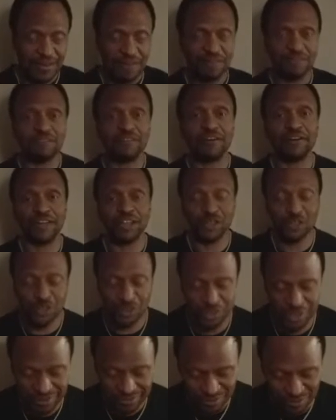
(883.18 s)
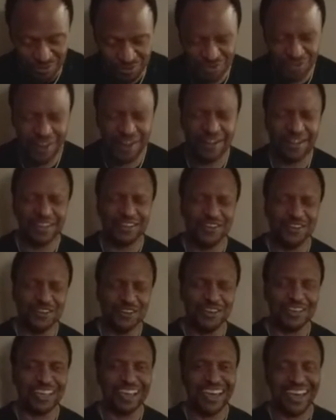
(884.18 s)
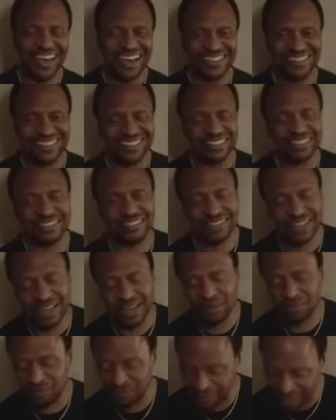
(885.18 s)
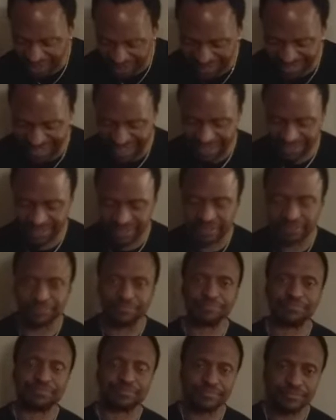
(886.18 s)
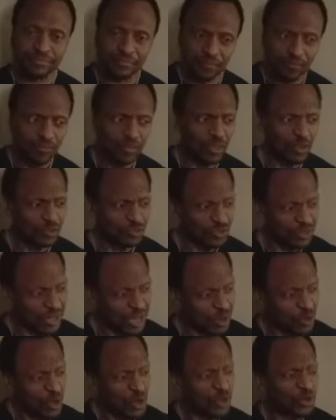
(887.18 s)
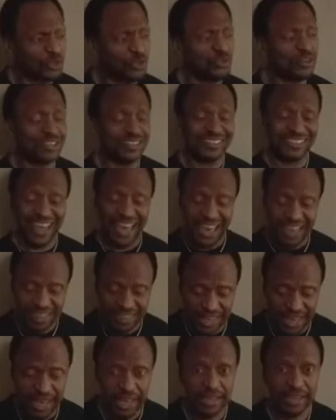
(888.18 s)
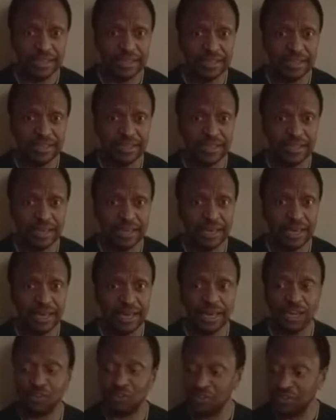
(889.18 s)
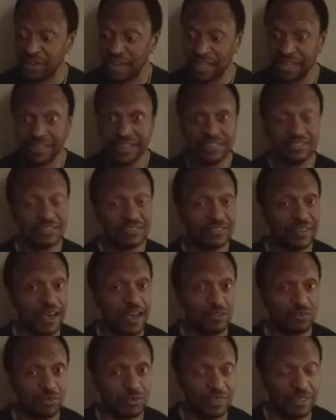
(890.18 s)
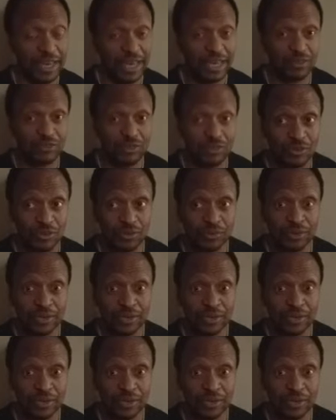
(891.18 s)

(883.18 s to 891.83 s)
Very good. Very good. Excellent job. Fantastic. So now you can take that and create an exercise with that too.